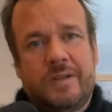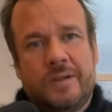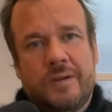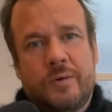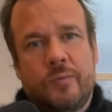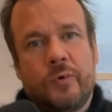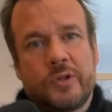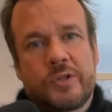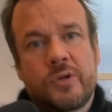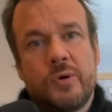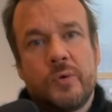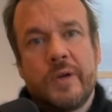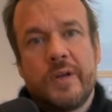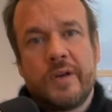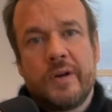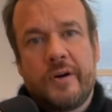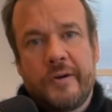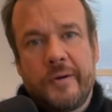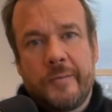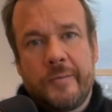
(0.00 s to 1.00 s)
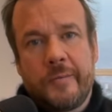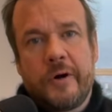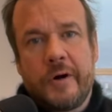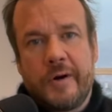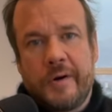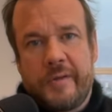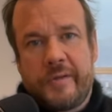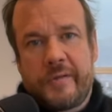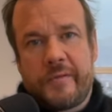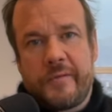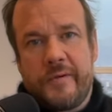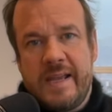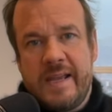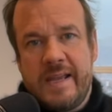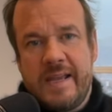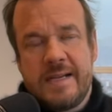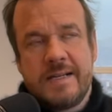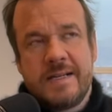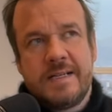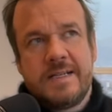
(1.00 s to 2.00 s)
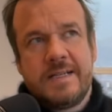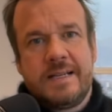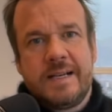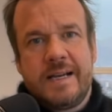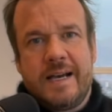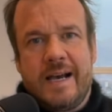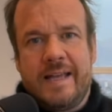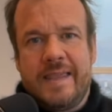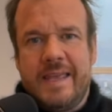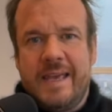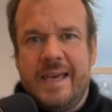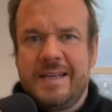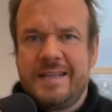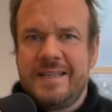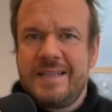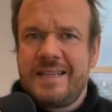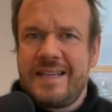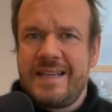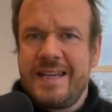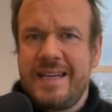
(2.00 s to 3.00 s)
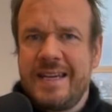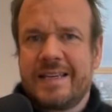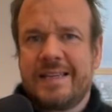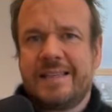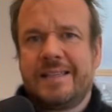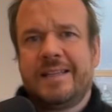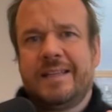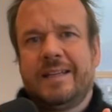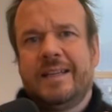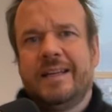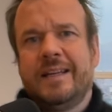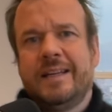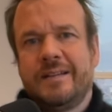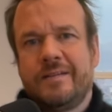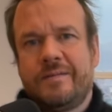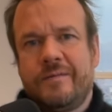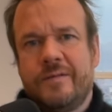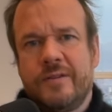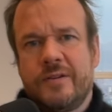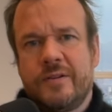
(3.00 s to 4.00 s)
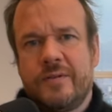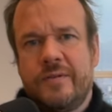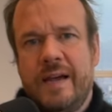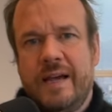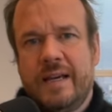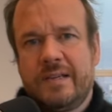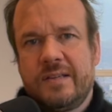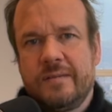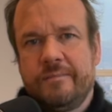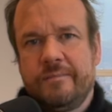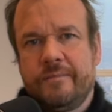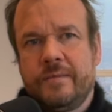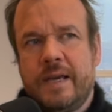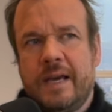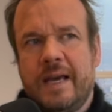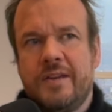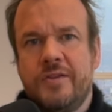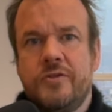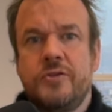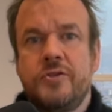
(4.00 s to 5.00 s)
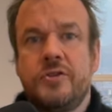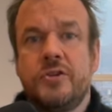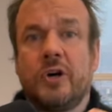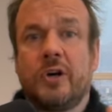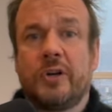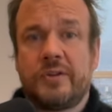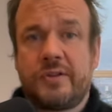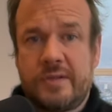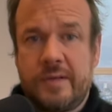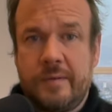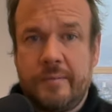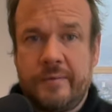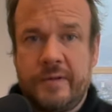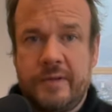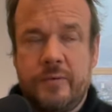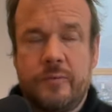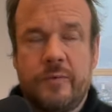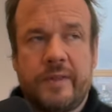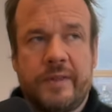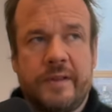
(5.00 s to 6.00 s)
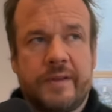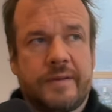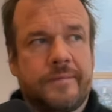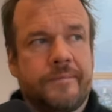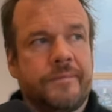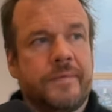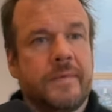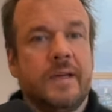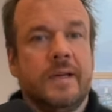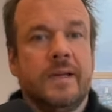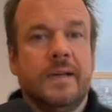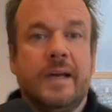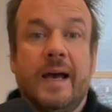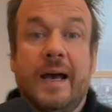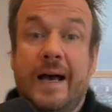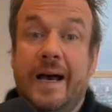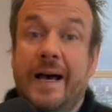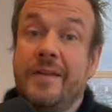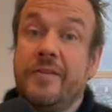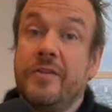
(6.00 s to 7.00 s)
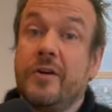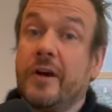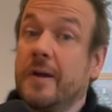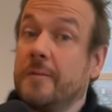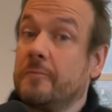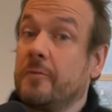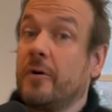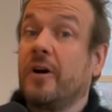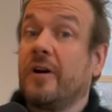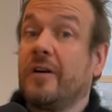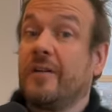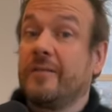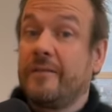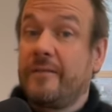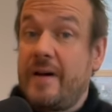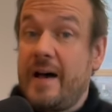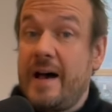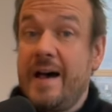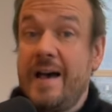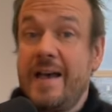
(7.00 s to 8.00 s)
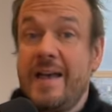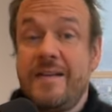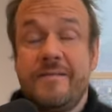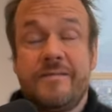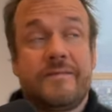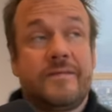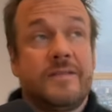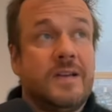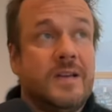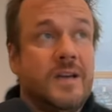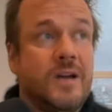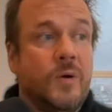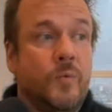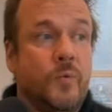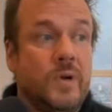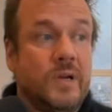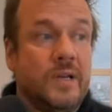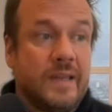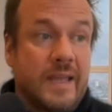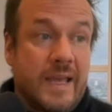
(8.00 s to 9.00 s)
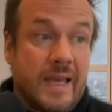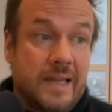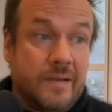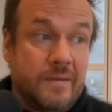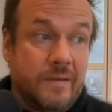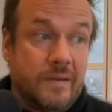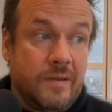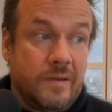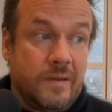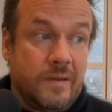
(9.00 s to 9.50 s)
what's going on in part three and then takes it in a different direction and does something with it. Now in part five, we'll then